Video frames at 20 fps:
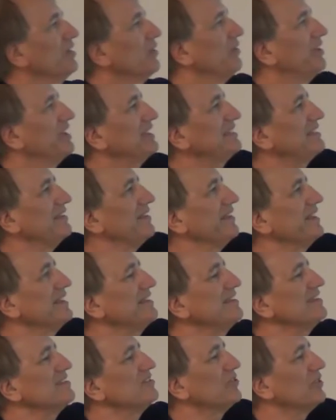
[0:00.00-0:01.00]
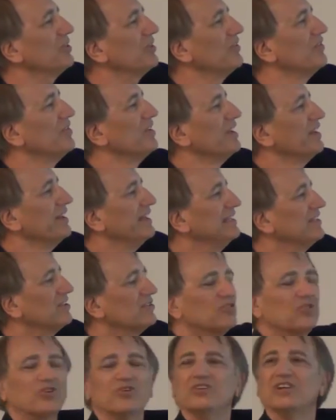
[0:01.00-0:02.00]
you know, this, this is sort of, these
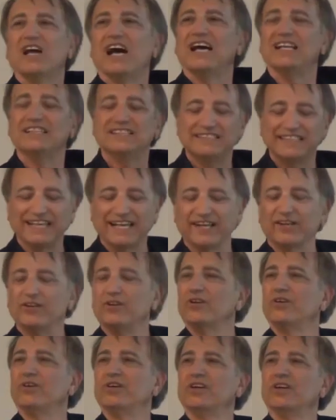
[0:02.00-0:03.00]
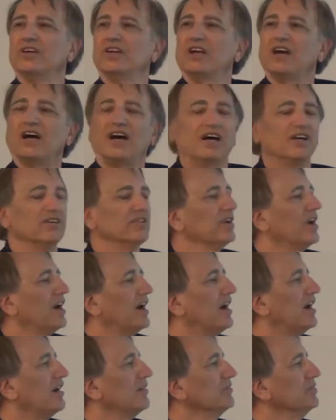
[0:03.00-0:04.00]
are sort of non-standard uh,
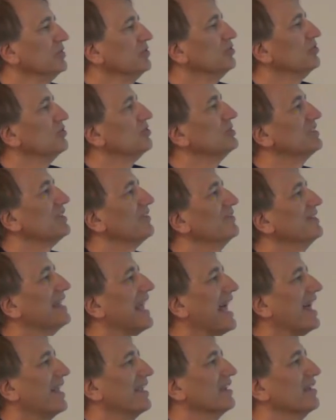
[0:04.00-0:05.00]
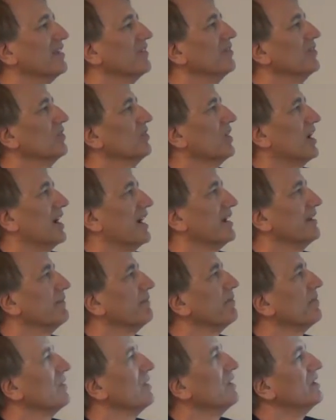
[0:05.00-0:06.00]
uh, users of data, if you like
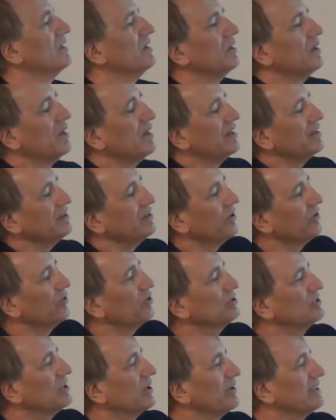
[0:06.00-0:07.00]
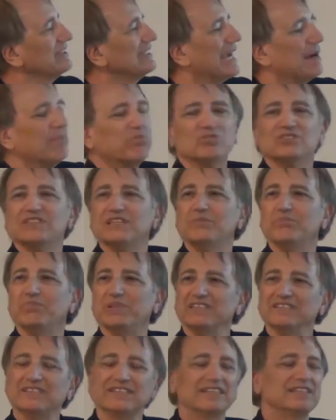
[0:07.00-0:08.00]
you know, those are examples in
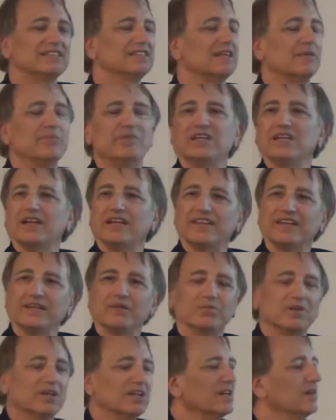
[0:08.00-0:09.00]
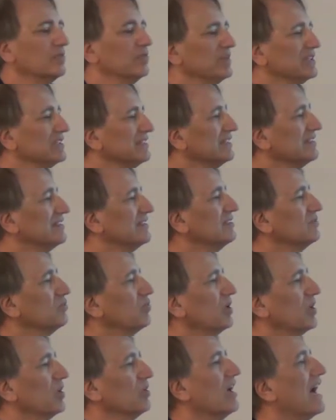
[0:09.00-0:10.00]
business. I mean, I think business is
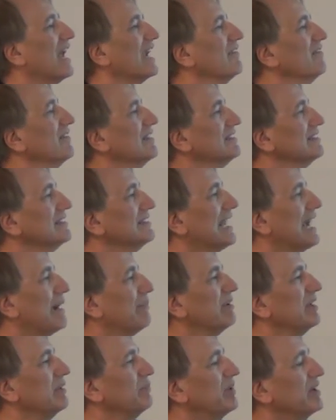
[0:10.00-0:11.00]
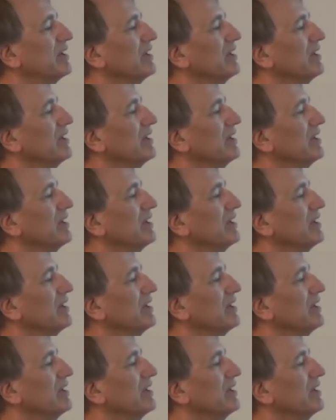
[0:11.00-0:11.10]
where a lot of this is happening,